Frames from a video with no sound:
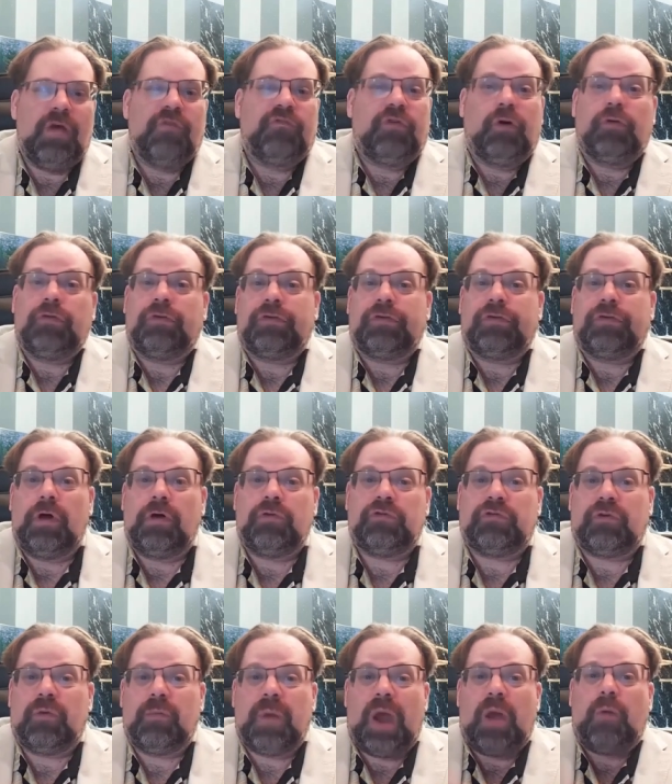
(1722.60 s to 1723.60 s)
full
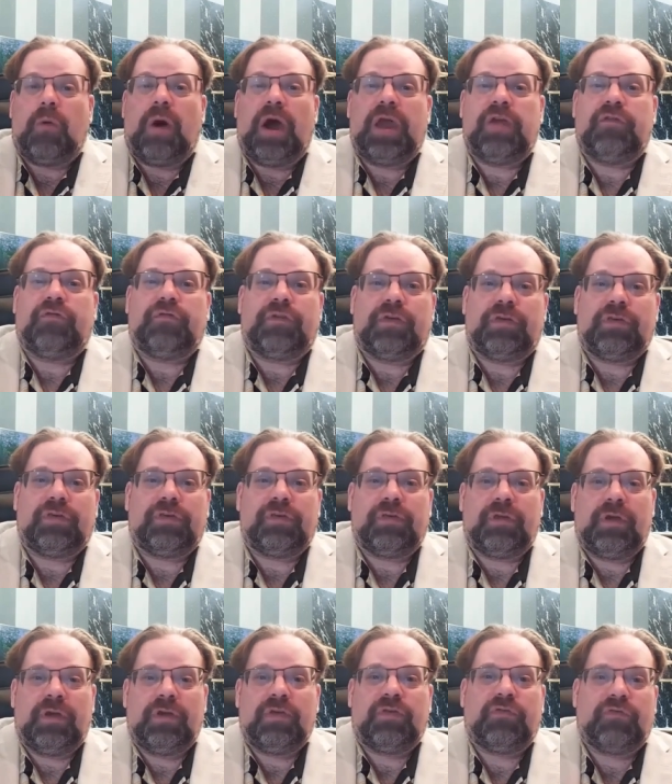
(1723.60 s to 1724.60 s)
disclosure, my wife is
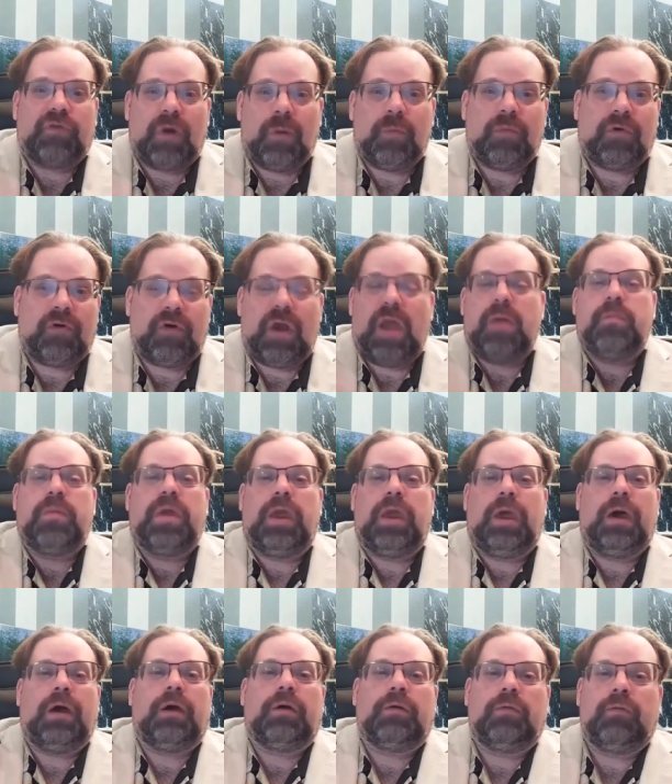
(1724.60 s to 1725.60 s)
is from
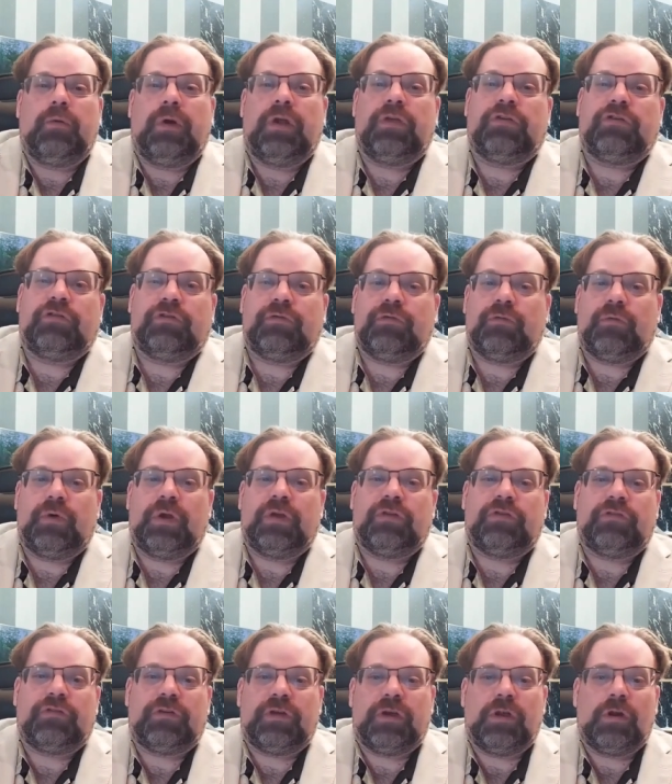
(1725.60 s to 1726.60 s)
Crimea, which
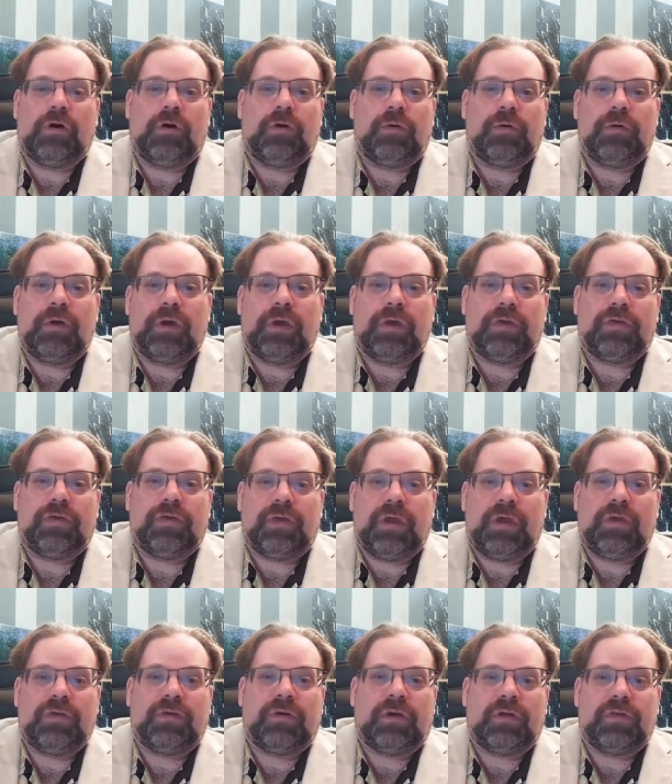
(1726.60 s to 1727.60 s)
which you know is
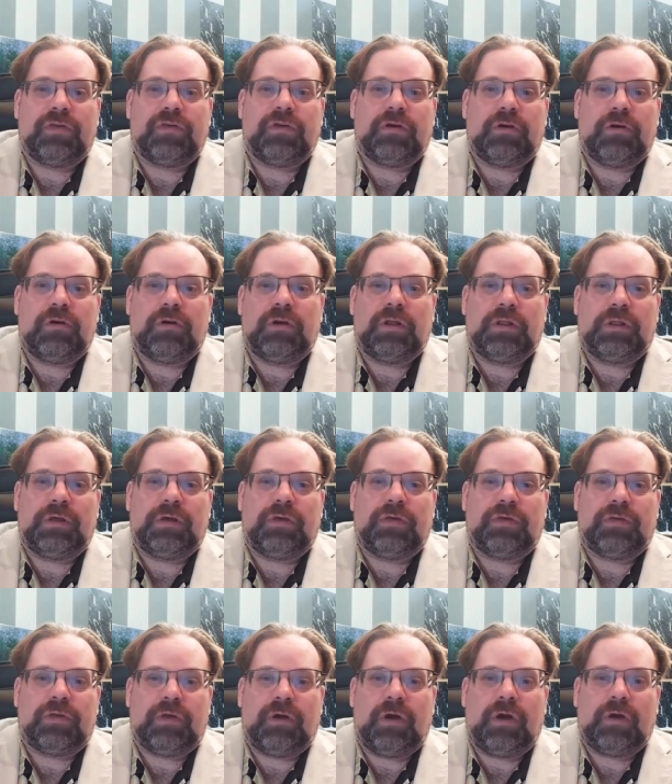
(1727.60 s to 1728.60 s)
is considered, at
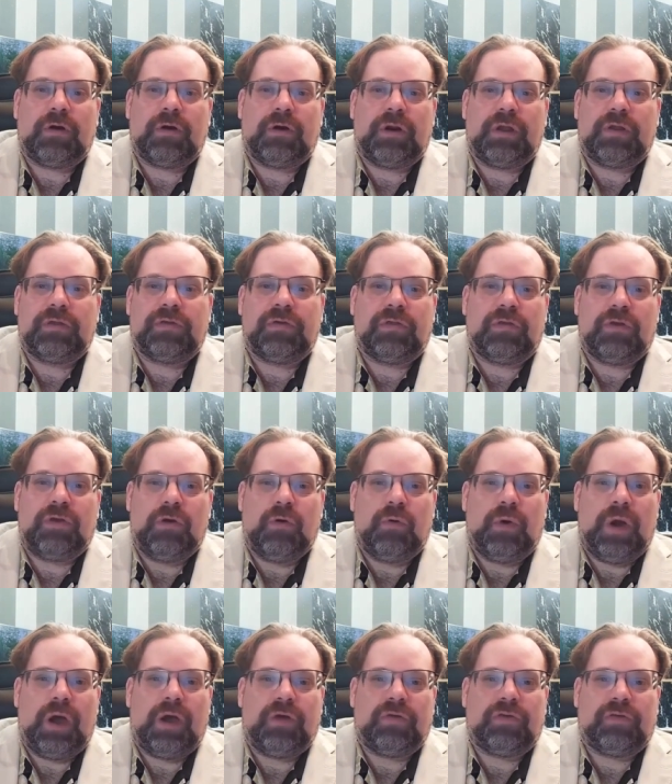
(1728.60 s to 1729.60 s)
least according to the
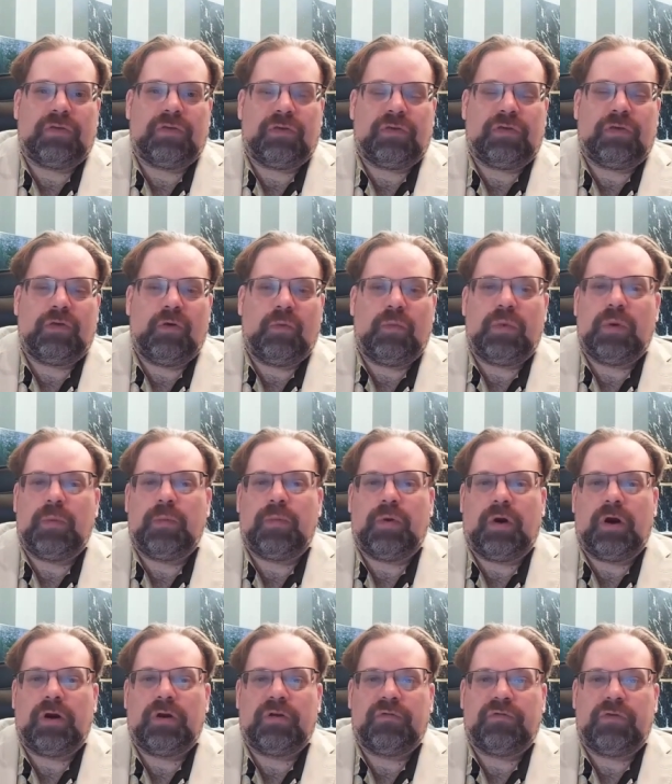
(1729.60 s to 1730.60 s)
U.S., to still be
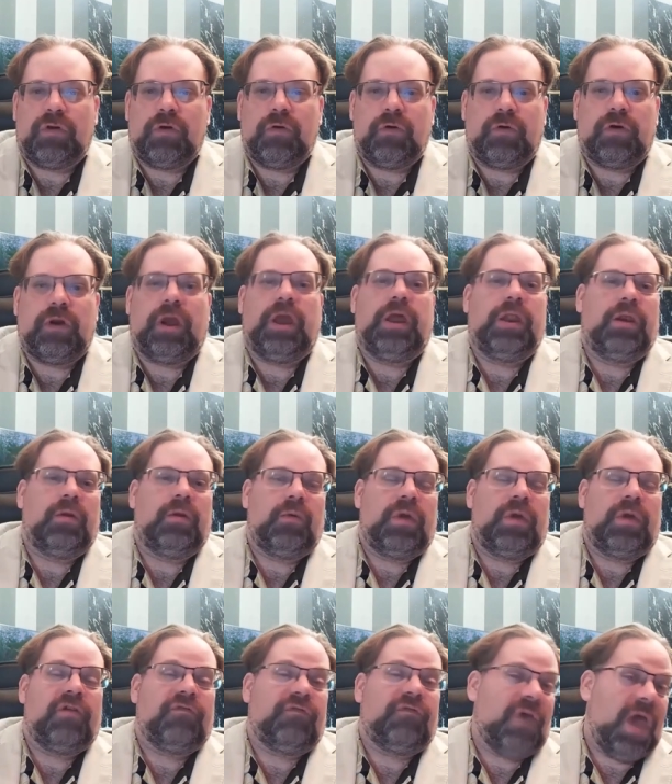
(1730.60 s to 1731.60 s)
part of Ukraine, and we
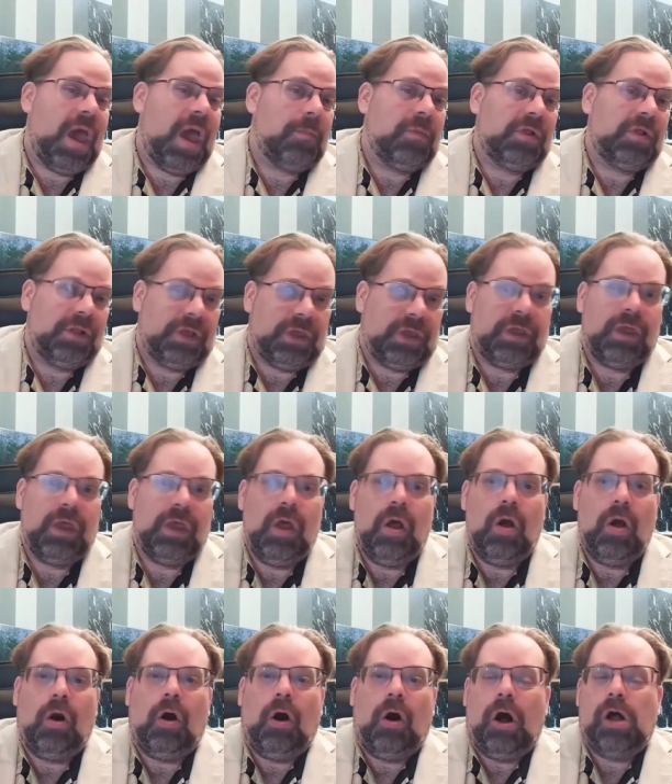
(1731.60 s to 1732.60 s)
have family
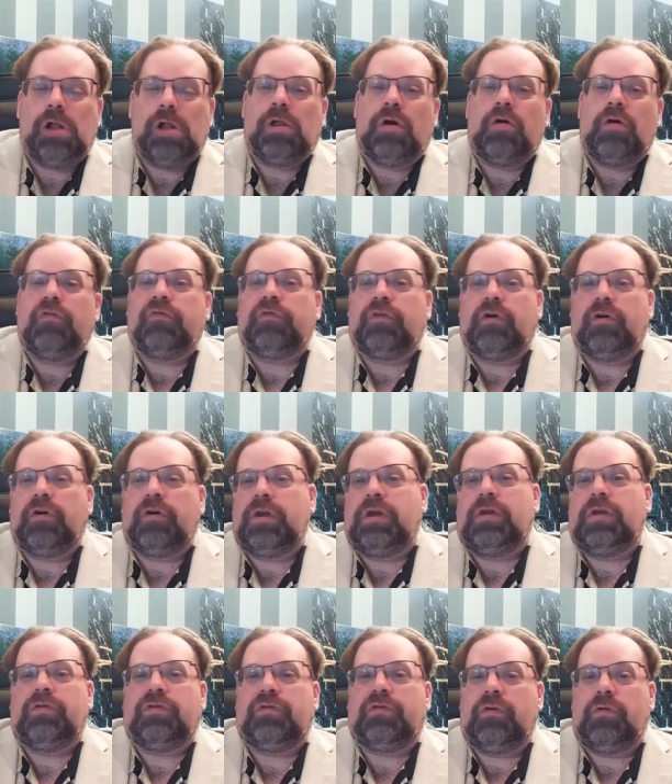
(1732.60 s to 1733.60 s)
all over
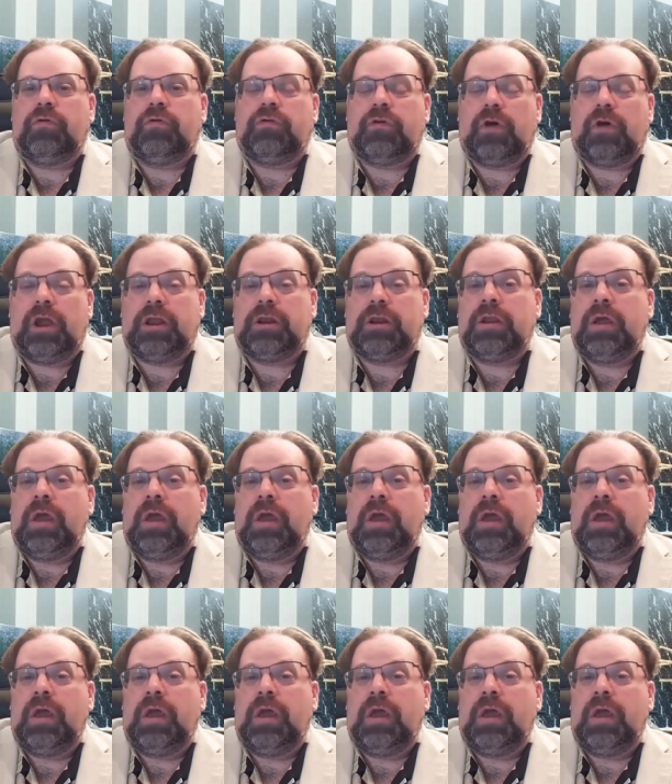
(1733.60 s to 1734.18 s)
East Ukraine,